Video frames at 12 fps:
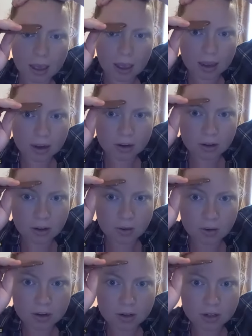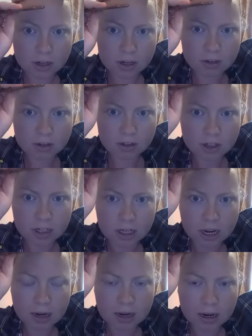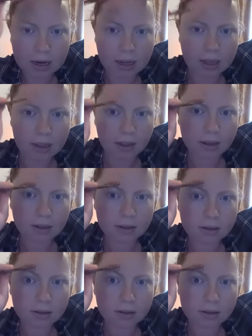And you are just gently